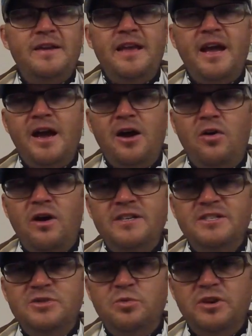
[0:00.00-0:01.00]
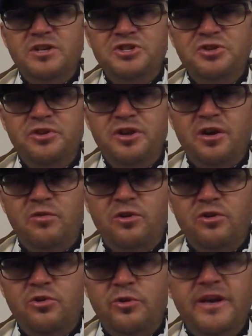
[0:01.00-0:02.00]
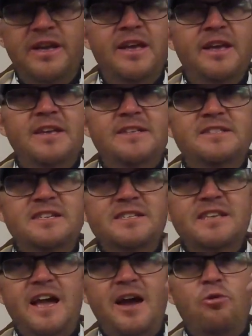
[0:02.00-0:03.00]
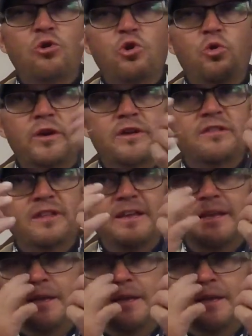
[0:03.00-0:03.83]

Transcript: now I just want to show y'all real quick just how quickly